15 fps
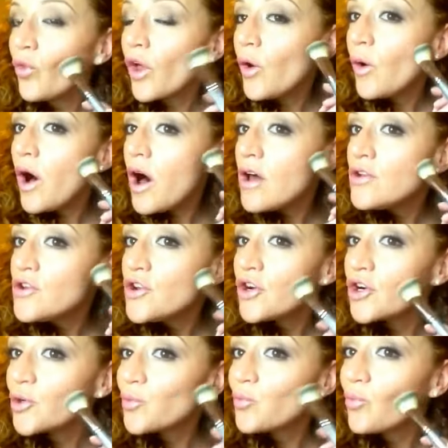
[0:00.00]
go
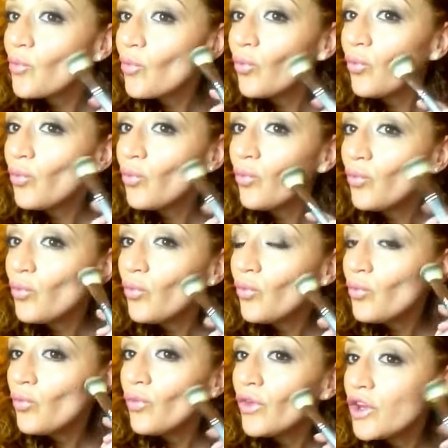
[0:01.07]
under,
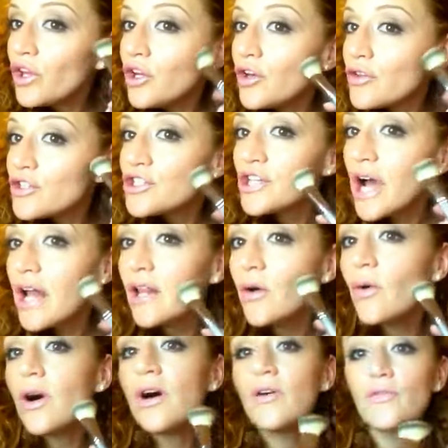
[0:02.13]
the
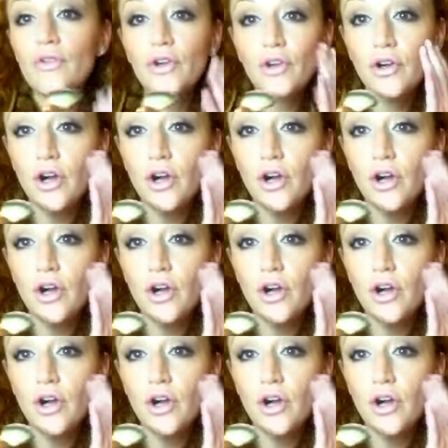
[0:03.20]
shallow of